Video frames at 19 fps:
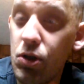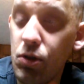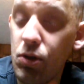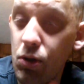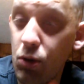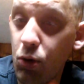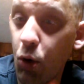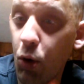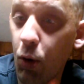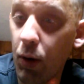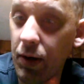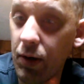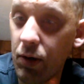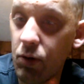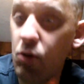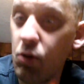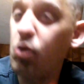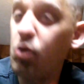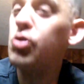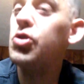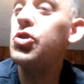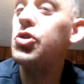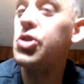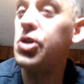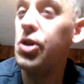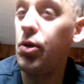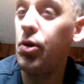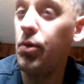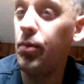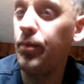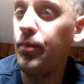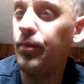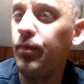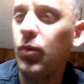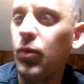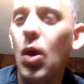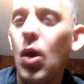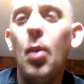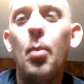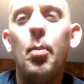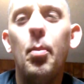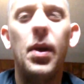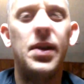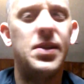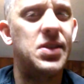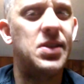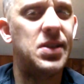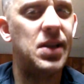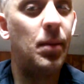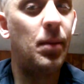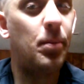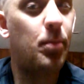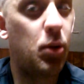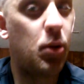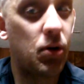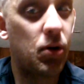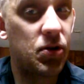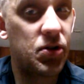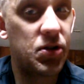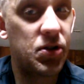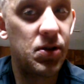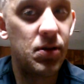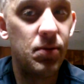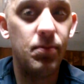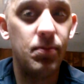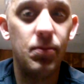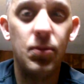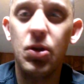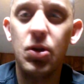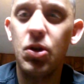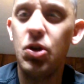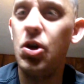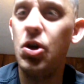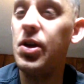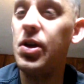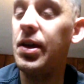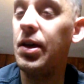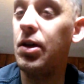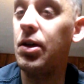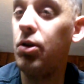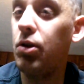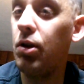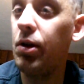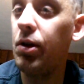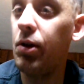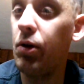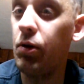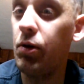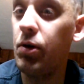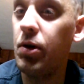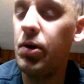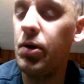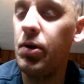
loyal to. But some perks could include